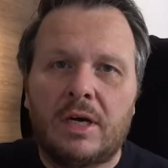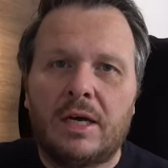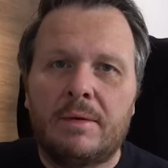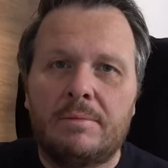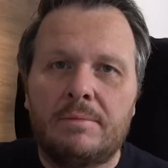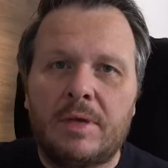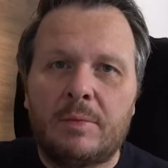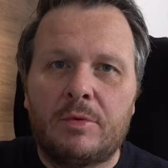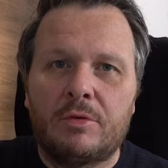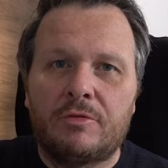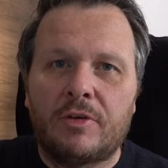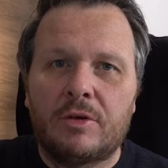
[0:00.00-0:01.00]

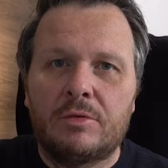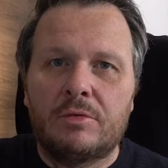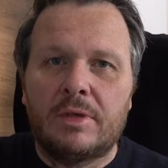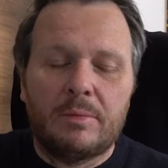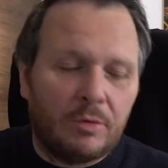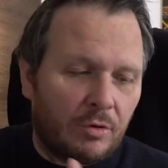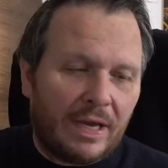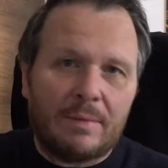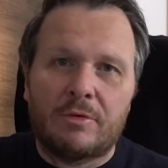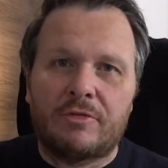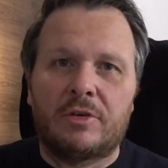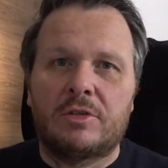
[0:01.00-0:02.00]

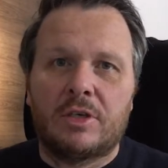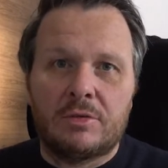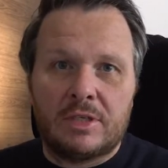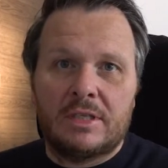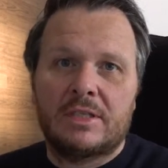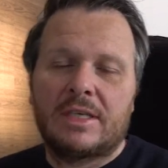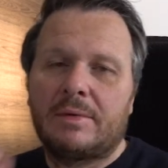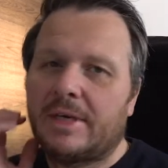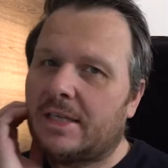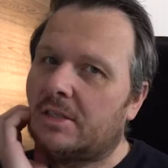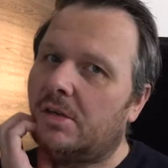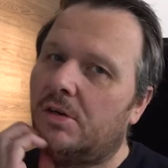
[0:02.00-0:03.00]
camera photos in the same
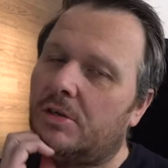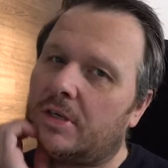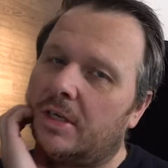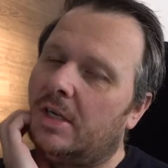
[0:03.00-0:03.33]
catalogue.